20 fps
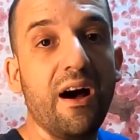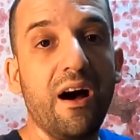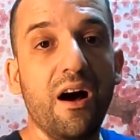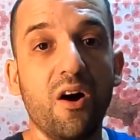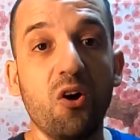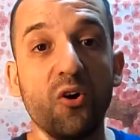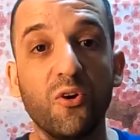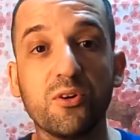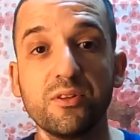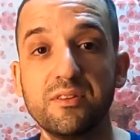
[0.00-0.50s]

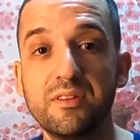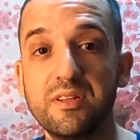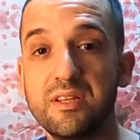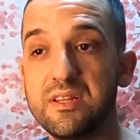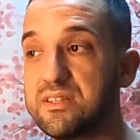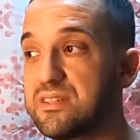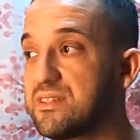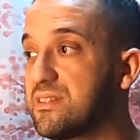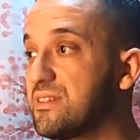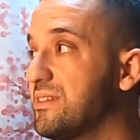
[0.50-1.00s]
how
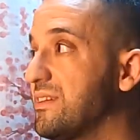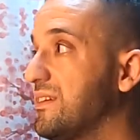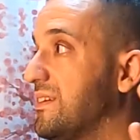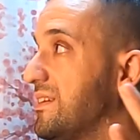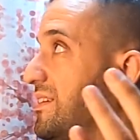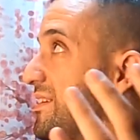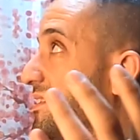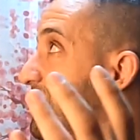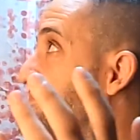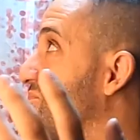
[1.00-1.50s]
this
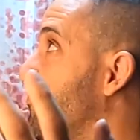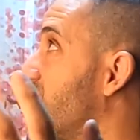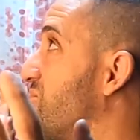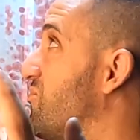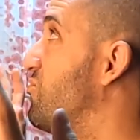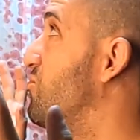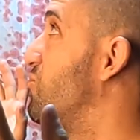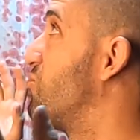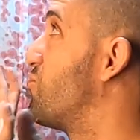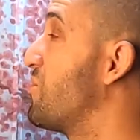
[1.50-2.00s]

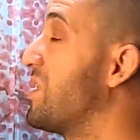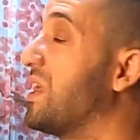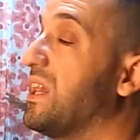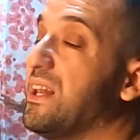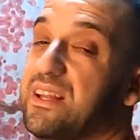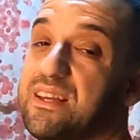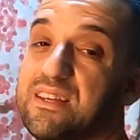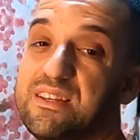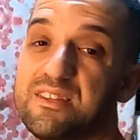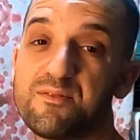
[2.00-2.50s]

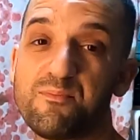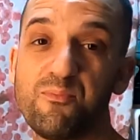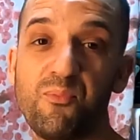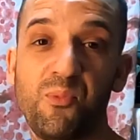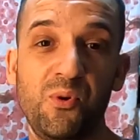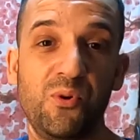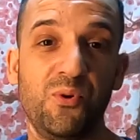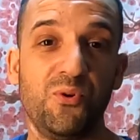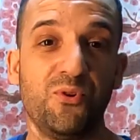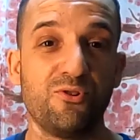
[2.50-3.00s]
really
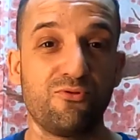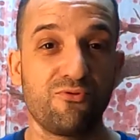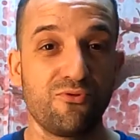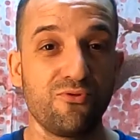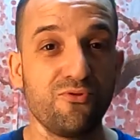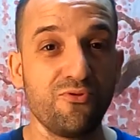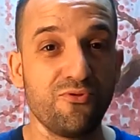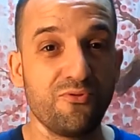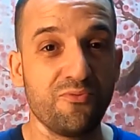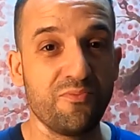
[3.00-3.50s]
small
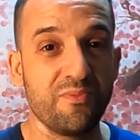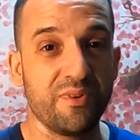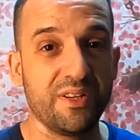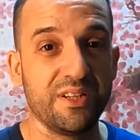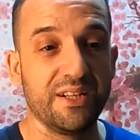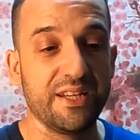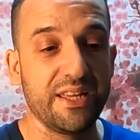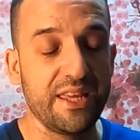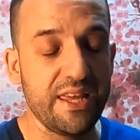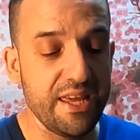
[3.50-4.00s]

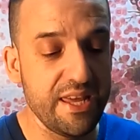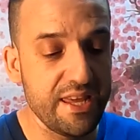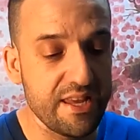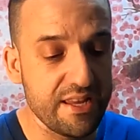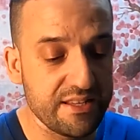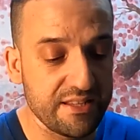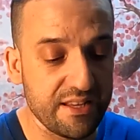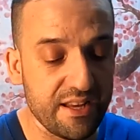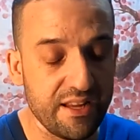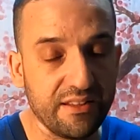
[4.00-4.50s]
room
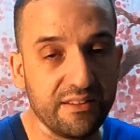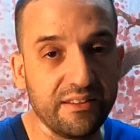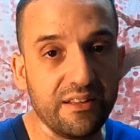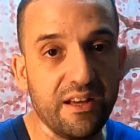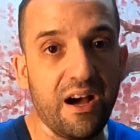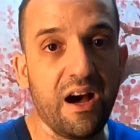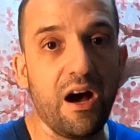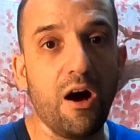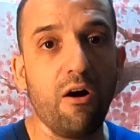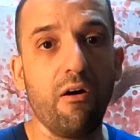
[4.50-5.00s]
is
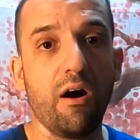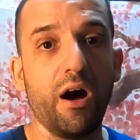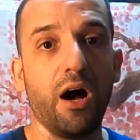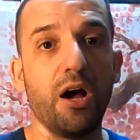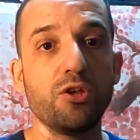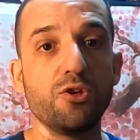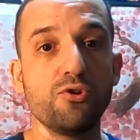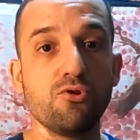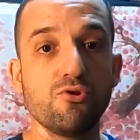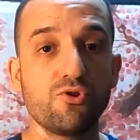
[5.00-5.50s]
and how
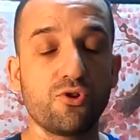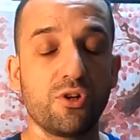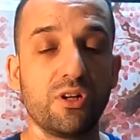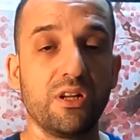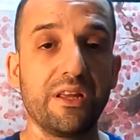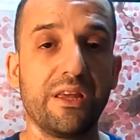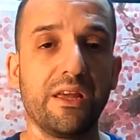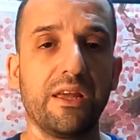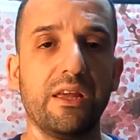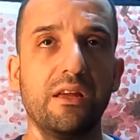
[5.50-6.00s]
I
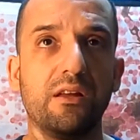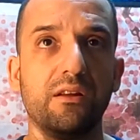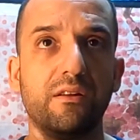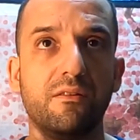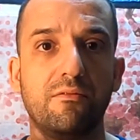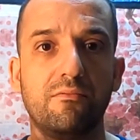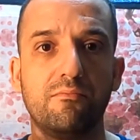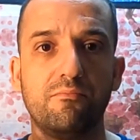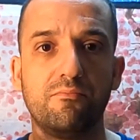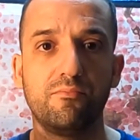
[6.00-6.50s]
usually
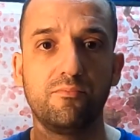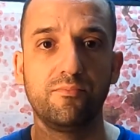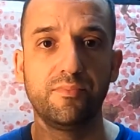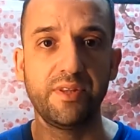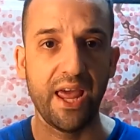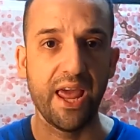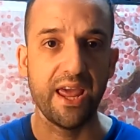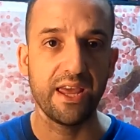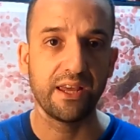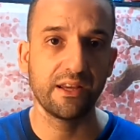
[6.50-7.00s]

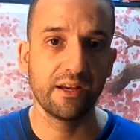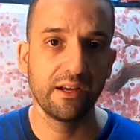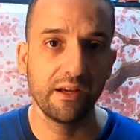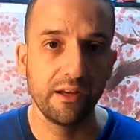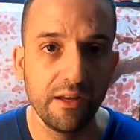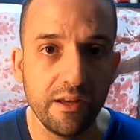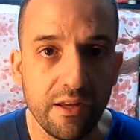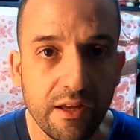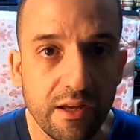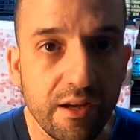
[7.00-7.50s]
take
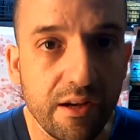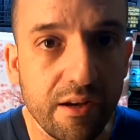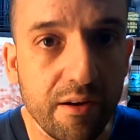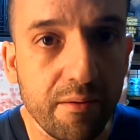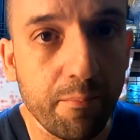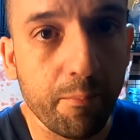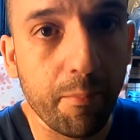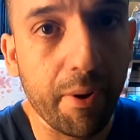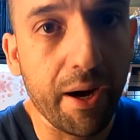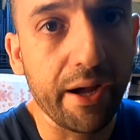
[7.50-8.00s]

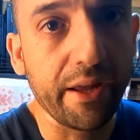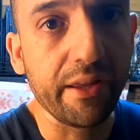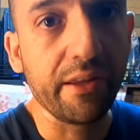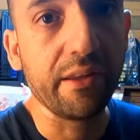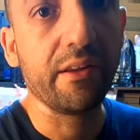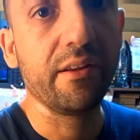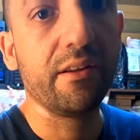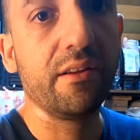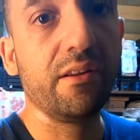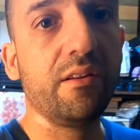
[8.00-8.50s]

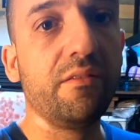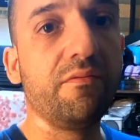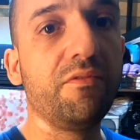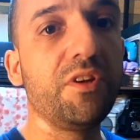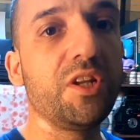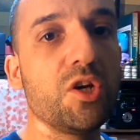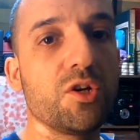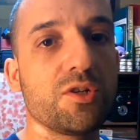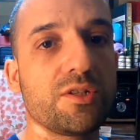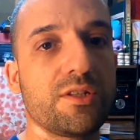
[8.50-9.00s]
my
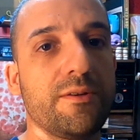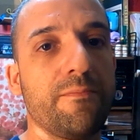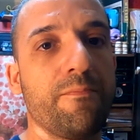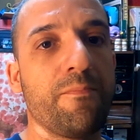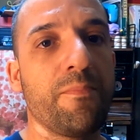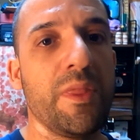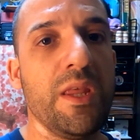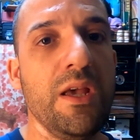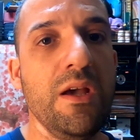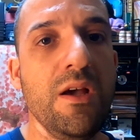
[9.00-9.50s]
videos.
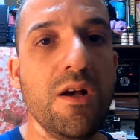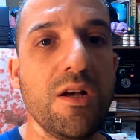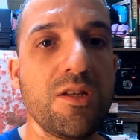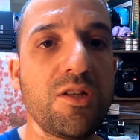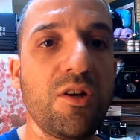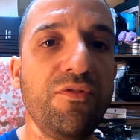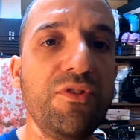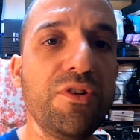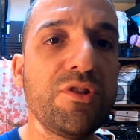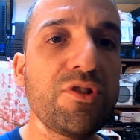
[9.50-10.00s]

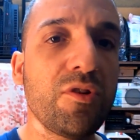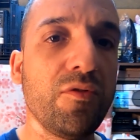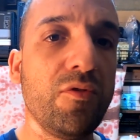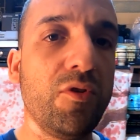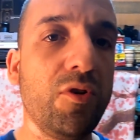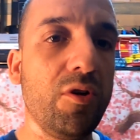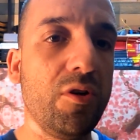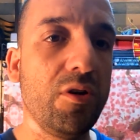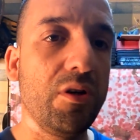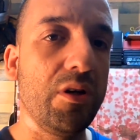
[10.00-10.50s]
So first
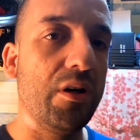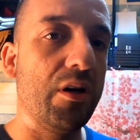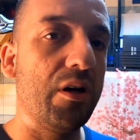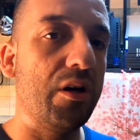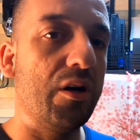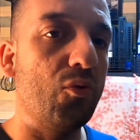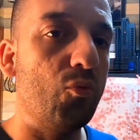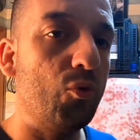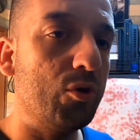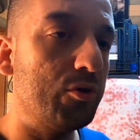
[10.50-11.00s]
of all,
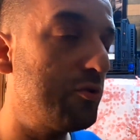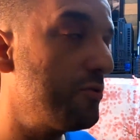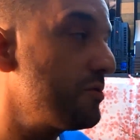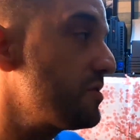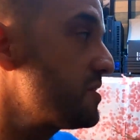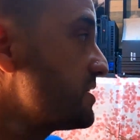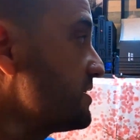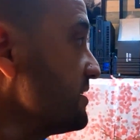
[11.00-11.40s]
what you